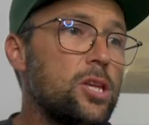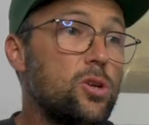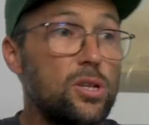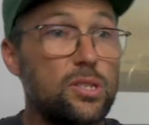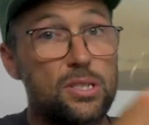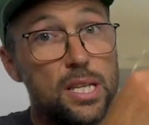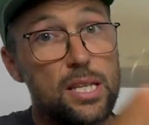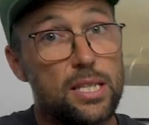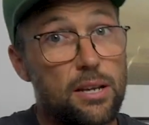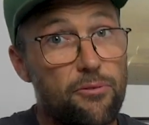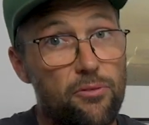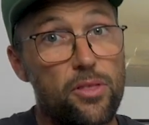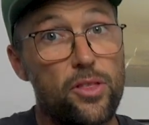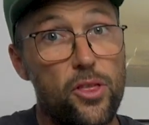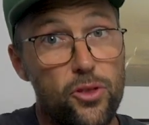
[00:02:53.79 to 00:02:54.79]
You can see
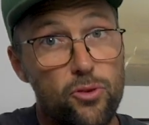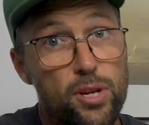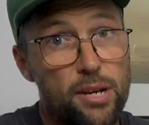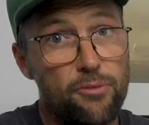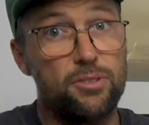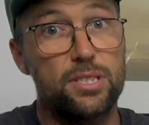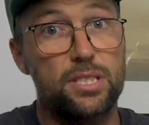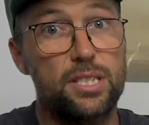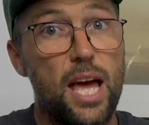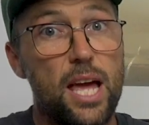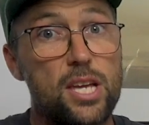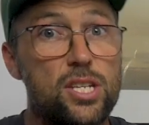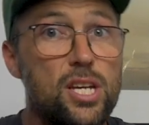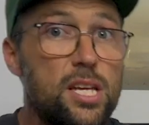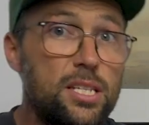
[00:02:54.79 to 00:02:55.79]
the 3 different
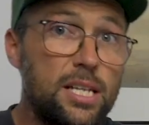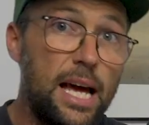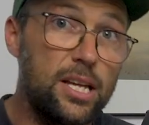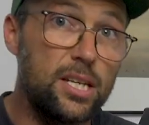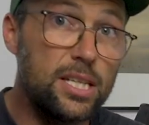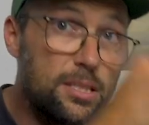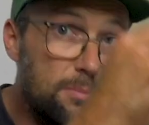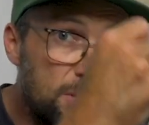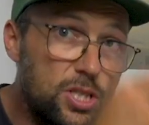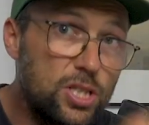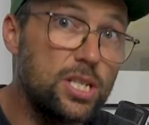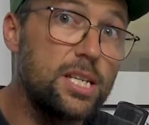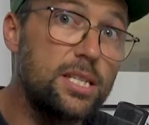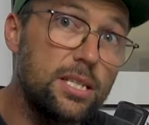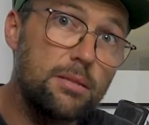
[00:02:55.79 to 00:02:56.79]
stages and how you need to be
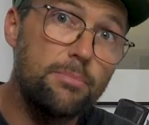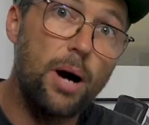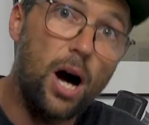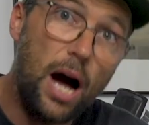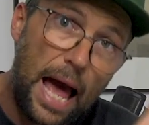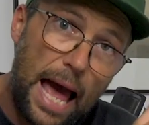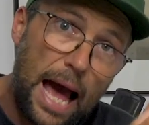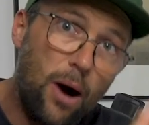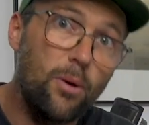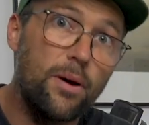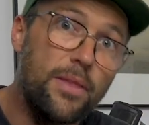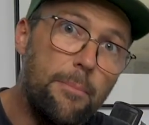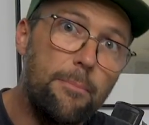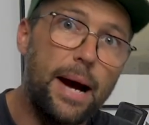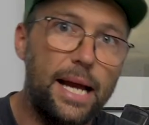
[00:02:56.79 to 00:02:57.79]
sheeting the bar out
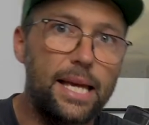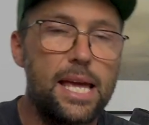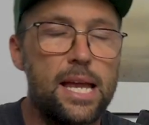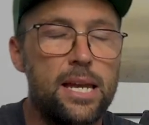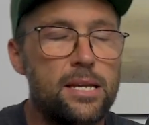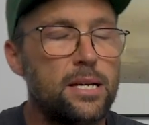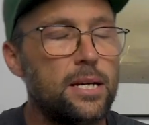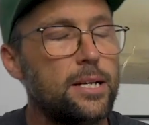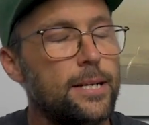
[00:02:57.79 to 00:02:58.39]
and then back in.